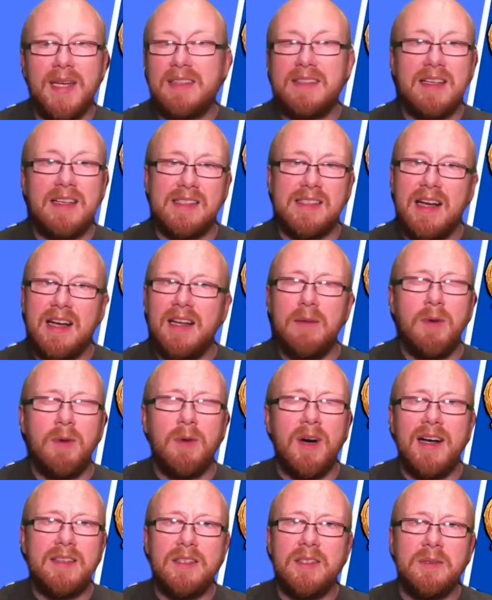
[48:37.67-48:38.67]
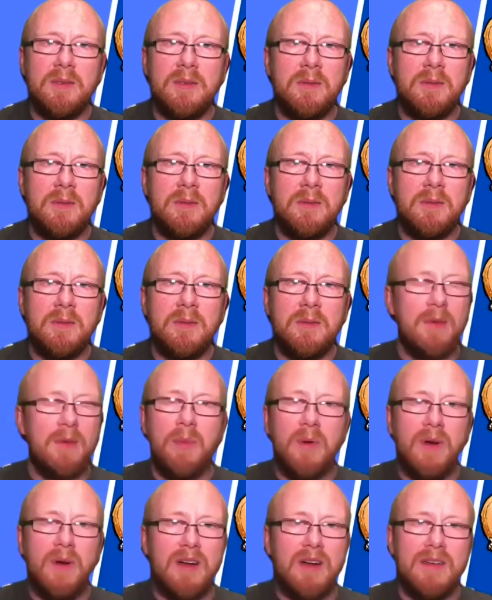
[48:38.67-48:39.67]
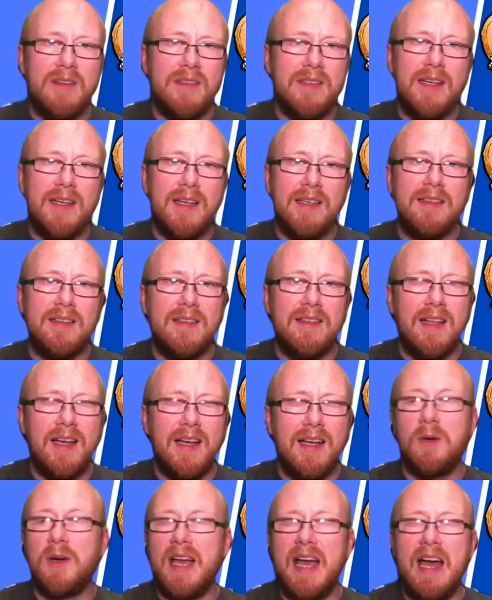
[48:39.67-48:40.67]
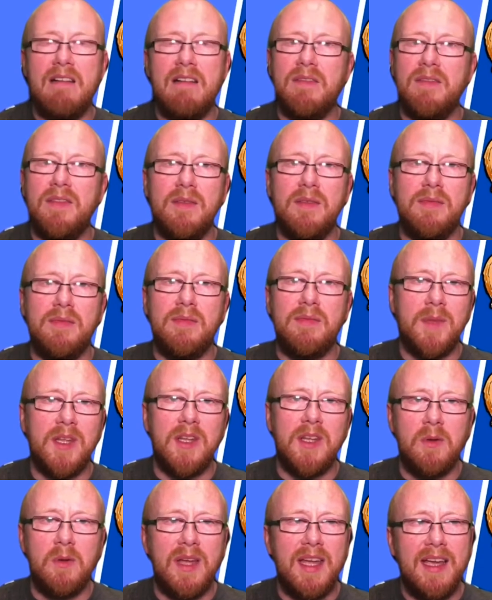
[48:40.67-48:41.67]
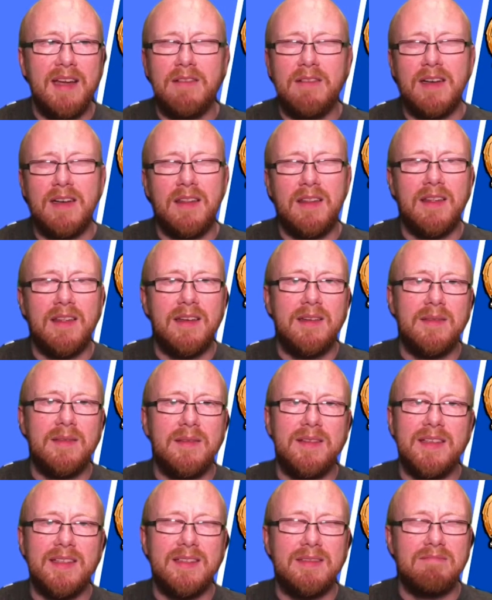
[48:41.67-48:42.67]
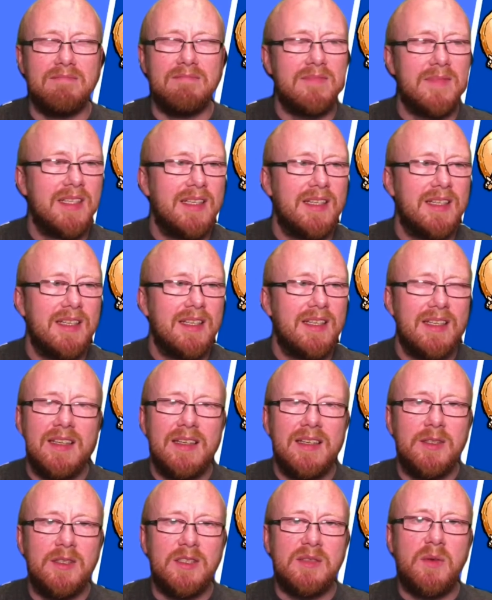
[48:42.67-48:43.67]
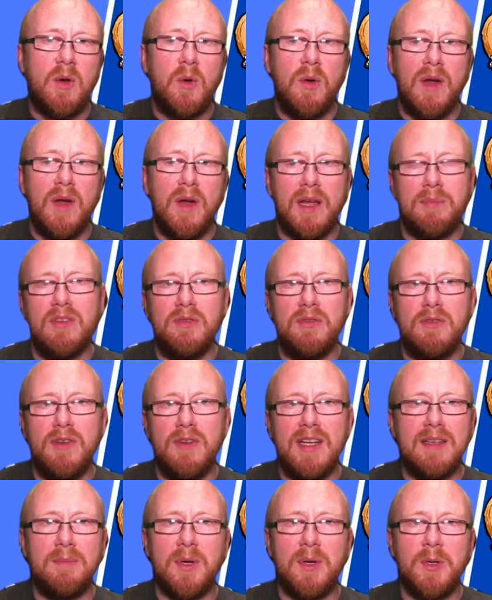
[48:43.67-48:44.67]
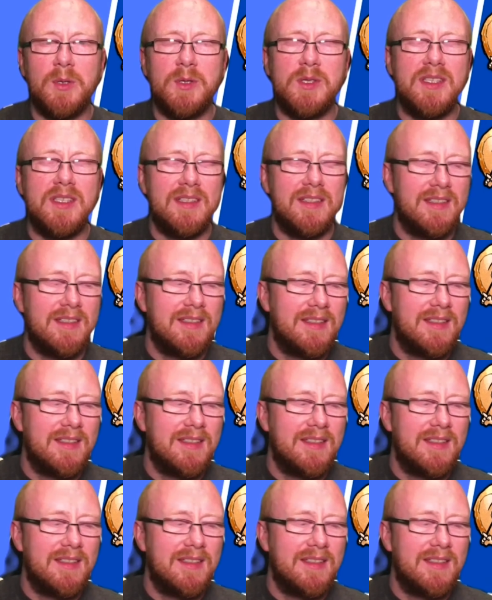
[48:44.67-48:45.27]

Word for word: that's exactly what I do with my work content. I don't care if they're from the UK or anything, and just quick proofread and post it.